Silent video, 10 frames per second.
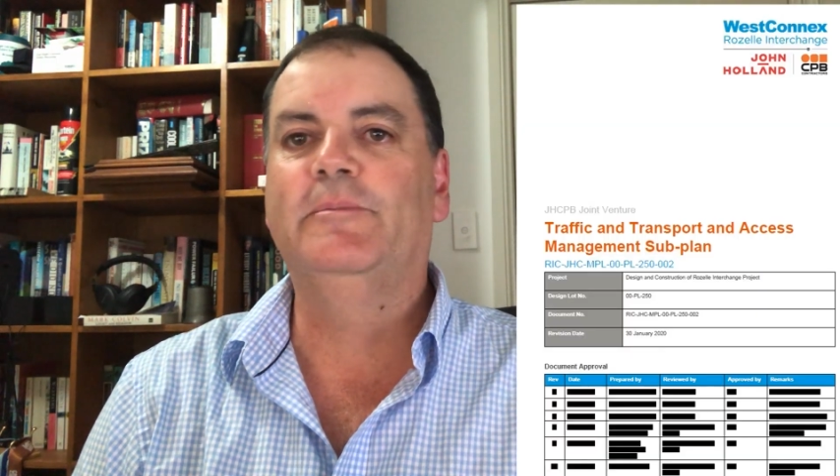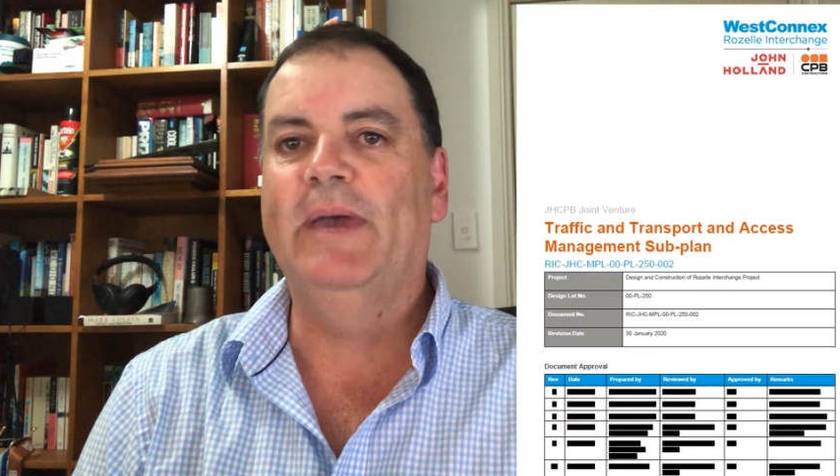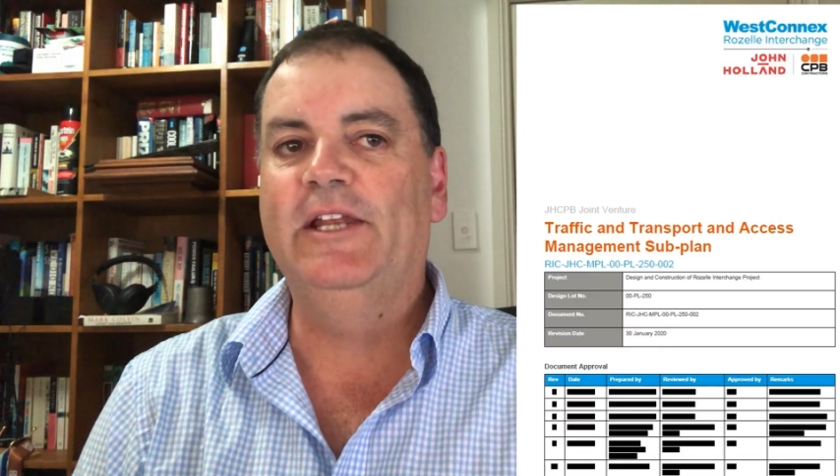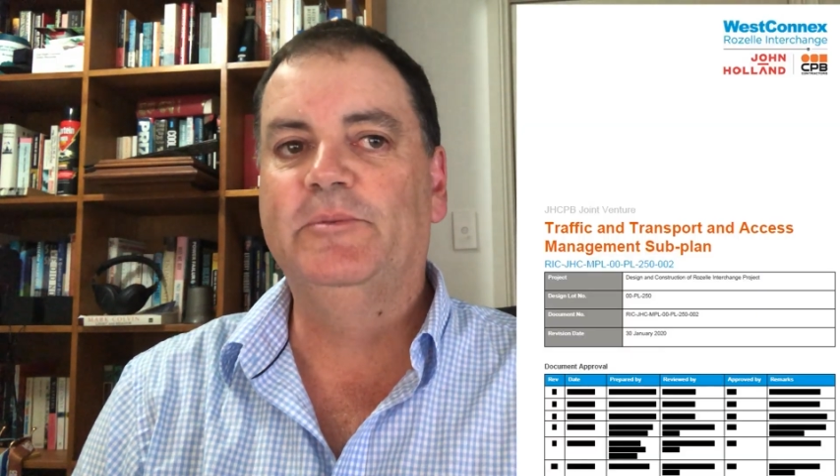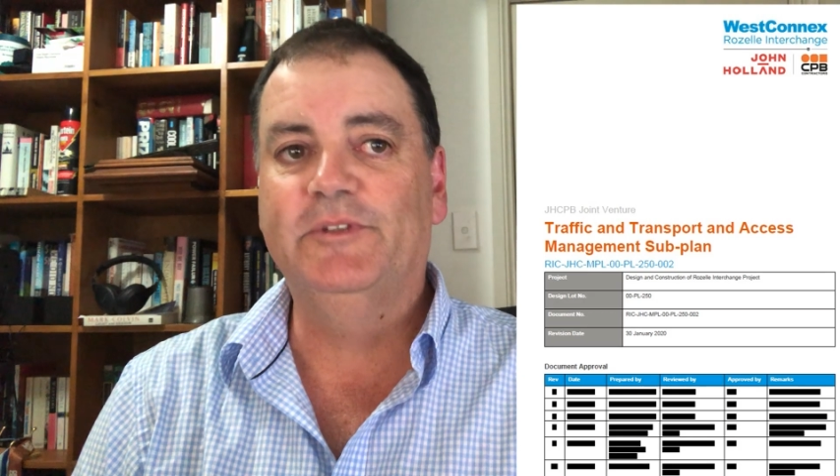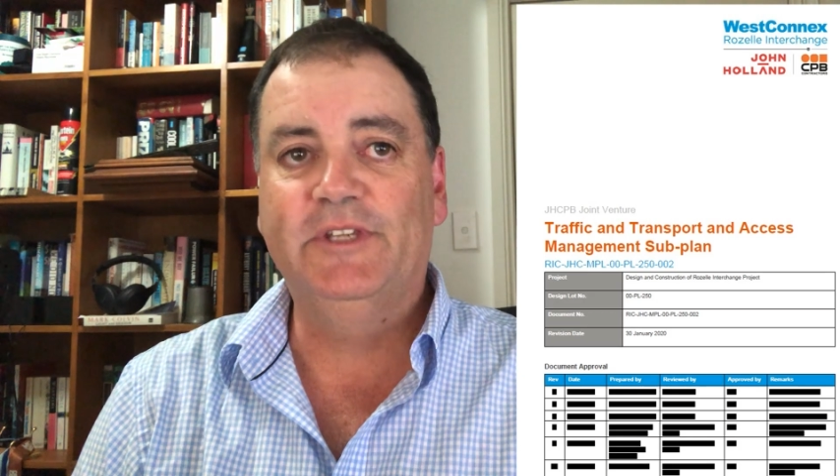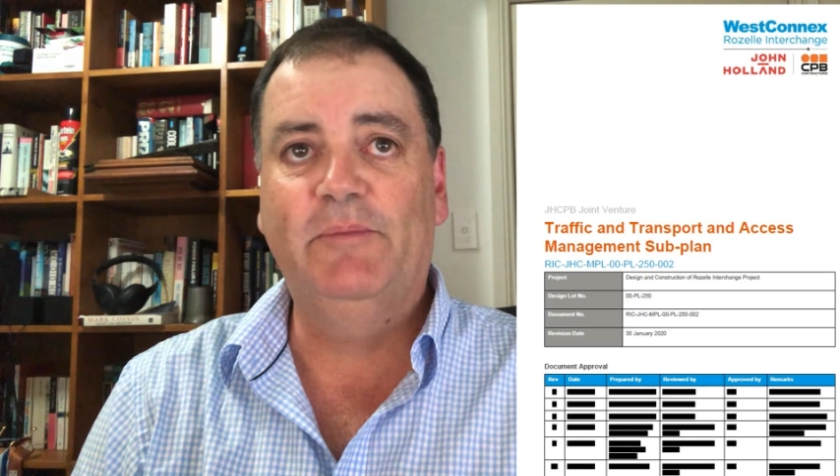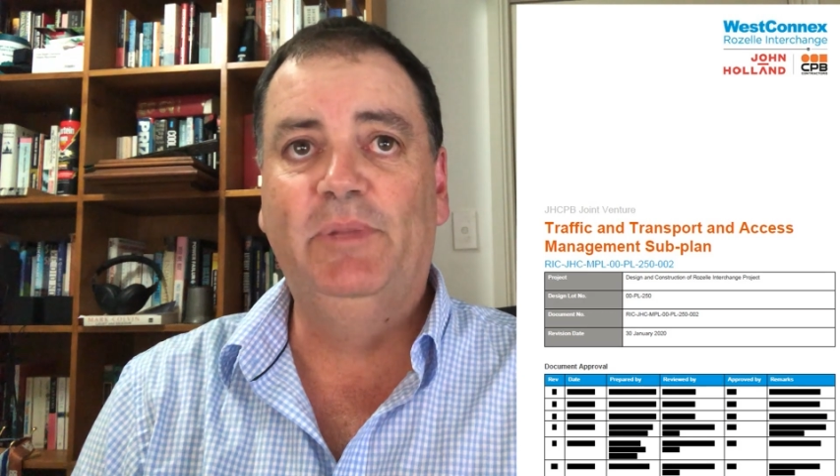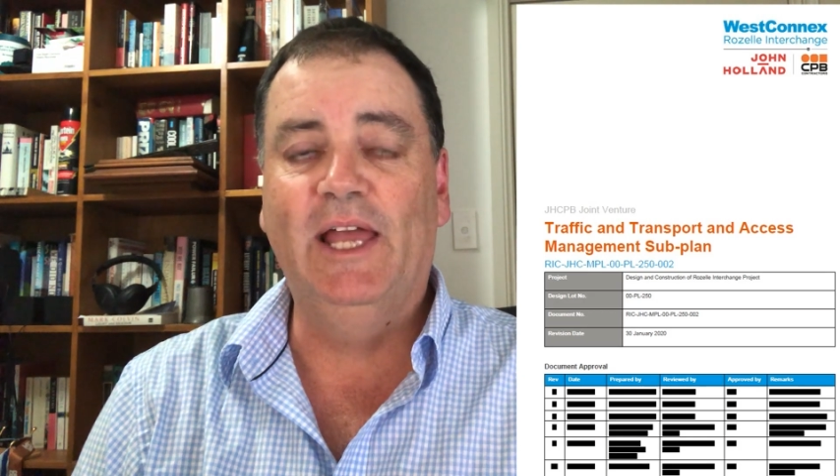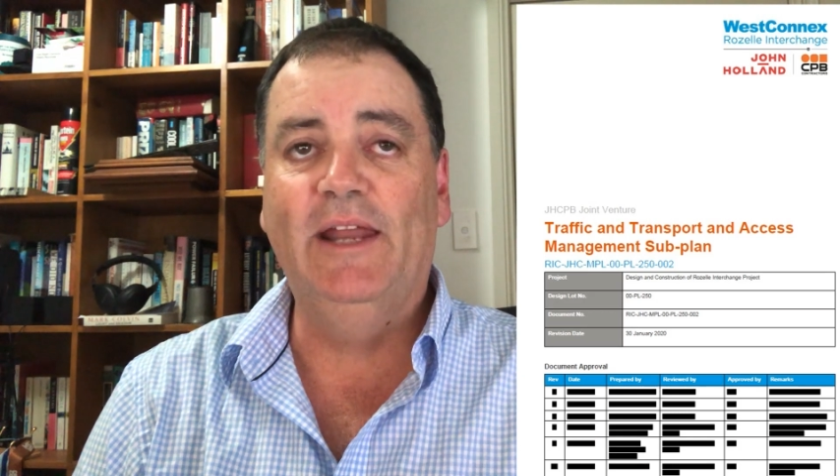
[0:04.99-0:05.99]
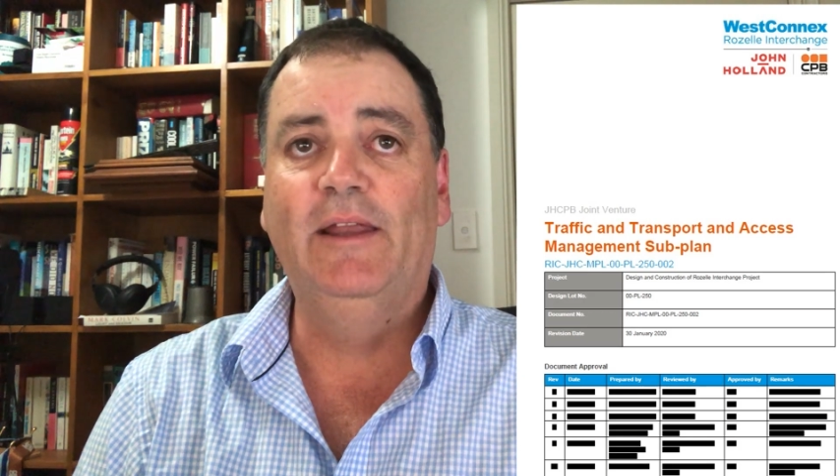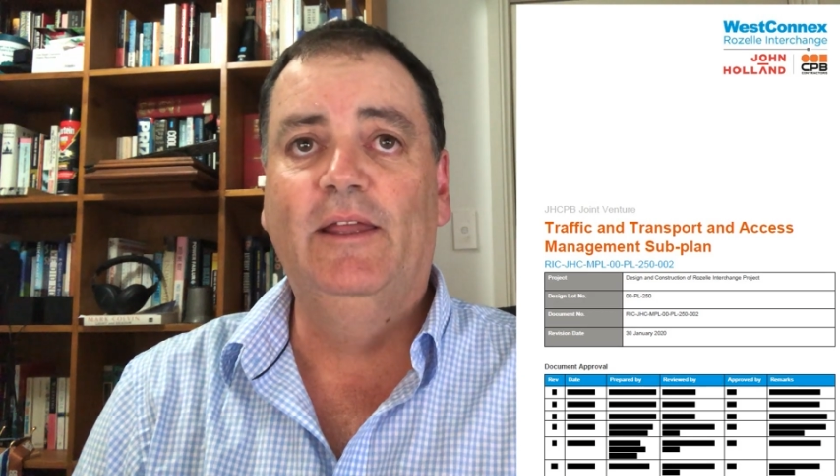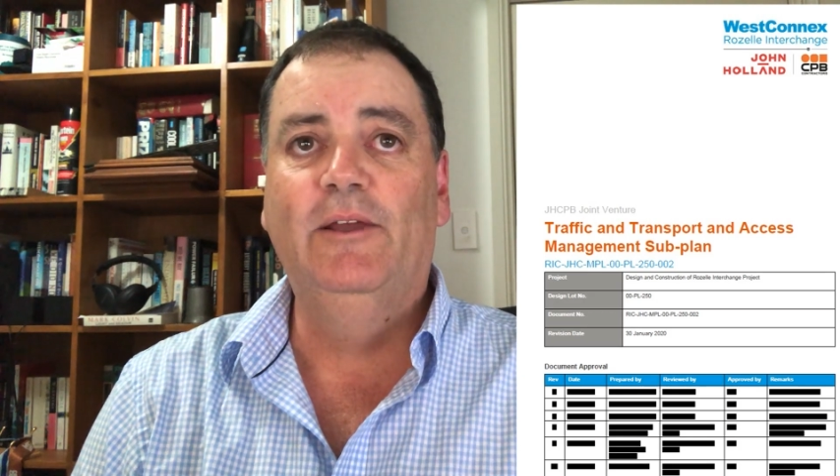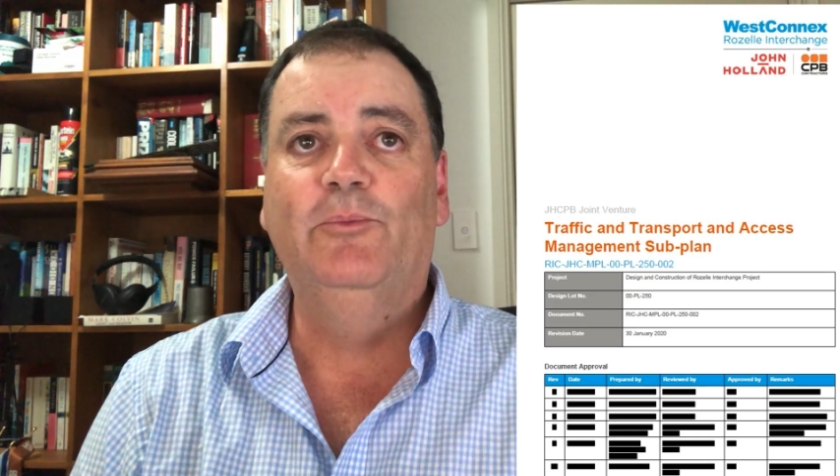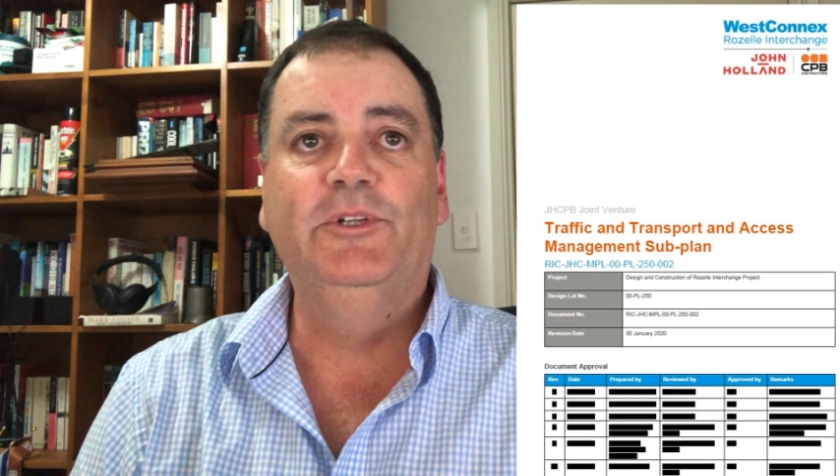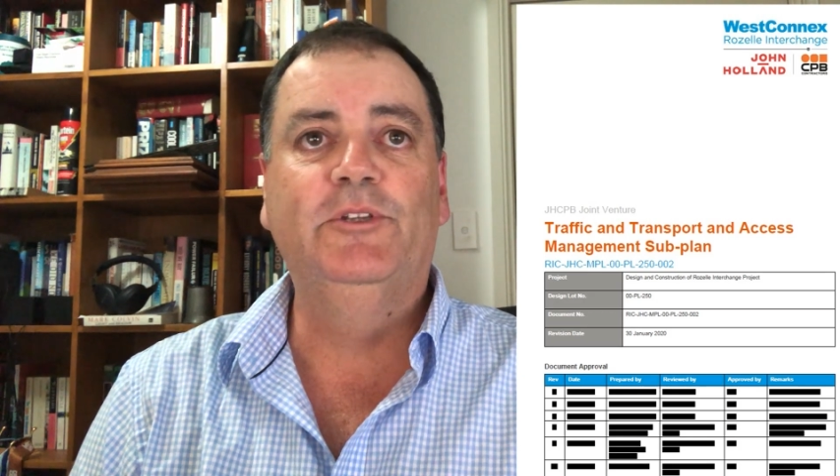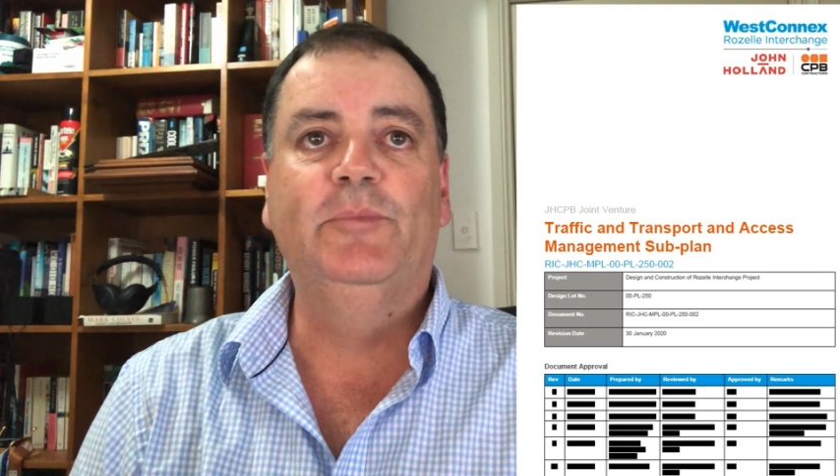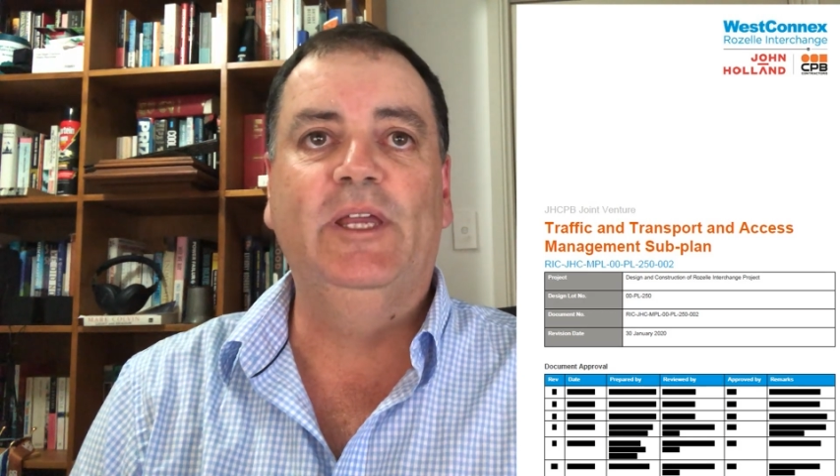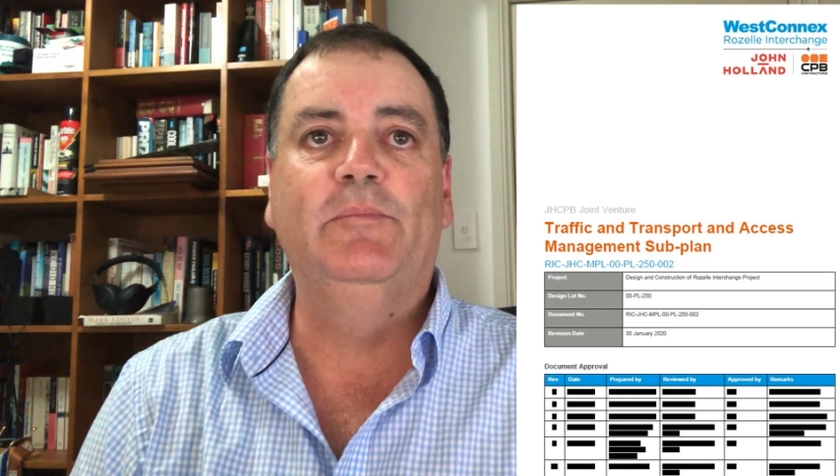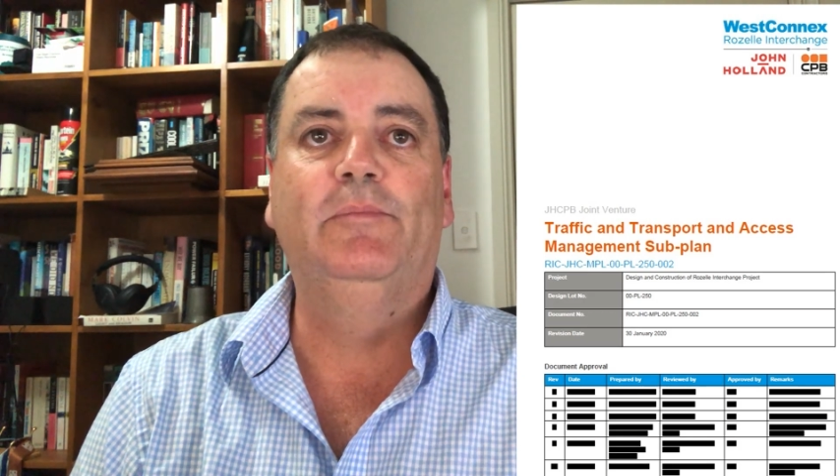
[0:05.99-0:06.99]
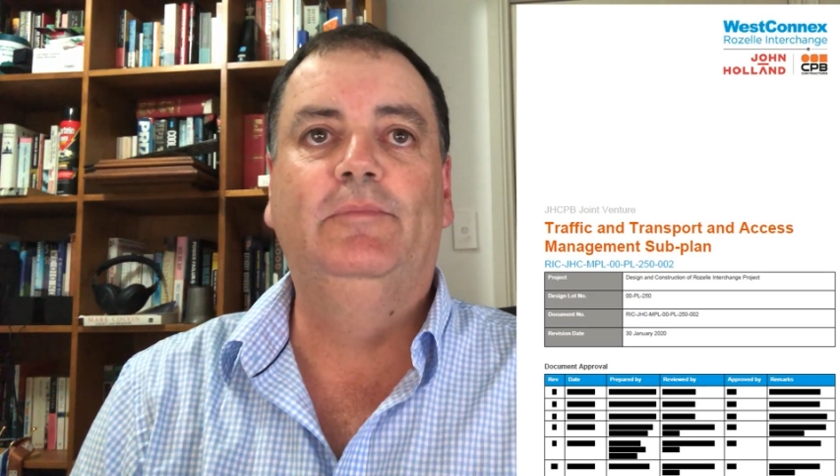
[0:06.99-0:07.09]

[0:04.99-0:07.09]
management subplan, which has been